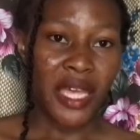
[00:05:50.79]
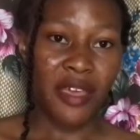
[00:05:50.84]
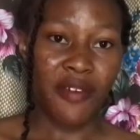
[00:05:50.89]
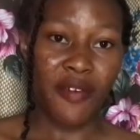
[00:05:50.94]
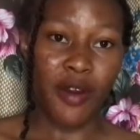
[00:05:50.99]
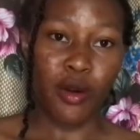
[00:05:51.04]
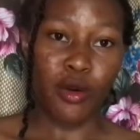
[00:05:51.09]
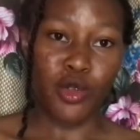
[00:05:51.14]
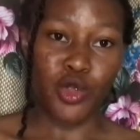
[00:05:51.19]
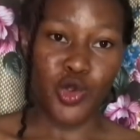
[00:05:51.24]

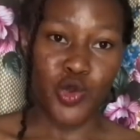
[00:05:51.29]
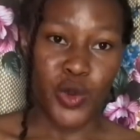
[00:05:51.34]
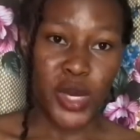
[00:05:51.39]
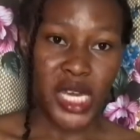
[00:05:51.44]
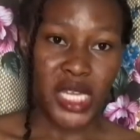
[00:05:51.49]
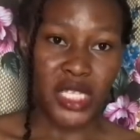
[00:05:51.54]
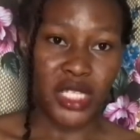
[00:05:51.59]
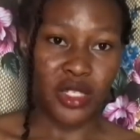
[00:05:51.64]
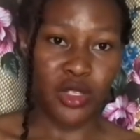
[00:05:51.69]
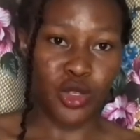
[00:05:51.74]
If I want to
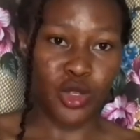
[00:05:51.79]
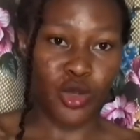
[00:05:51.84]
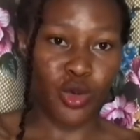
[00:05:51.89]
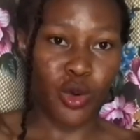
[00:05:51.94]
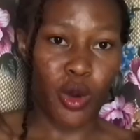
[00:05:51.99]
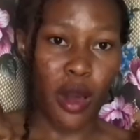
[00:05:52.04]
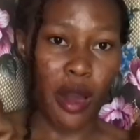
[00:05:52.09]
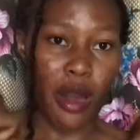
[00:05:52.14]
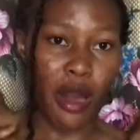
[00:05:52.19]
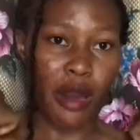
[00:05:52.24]
wear it in the
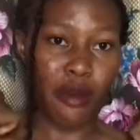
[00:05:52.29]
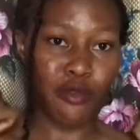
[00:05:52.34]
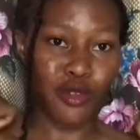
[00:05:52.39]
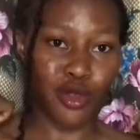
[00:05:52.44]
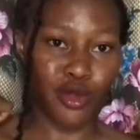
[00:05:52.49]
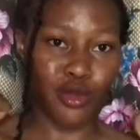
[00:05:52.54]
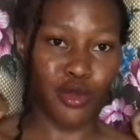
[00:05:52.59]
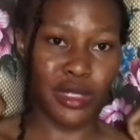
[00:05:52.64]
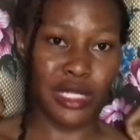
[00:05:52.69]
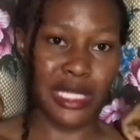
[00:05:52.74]
school, I have
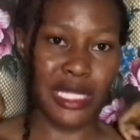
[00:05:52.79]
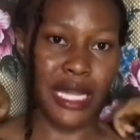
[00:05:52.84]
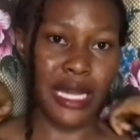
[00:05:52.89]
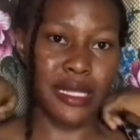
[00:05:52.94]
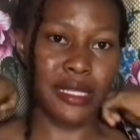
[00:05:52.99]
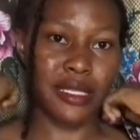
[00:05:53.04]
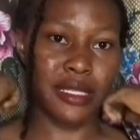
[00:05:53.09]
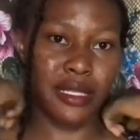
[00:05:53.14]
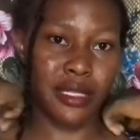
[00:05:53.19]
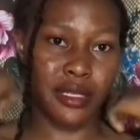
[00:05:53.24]
to just
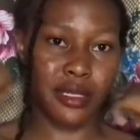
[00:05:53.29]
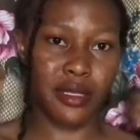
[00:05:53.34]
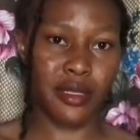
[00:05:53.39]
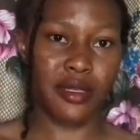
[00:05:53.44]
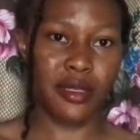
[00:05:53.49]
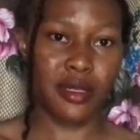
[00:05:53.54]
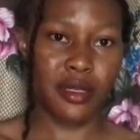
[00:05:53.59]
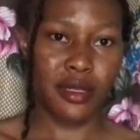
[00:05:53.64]
like this.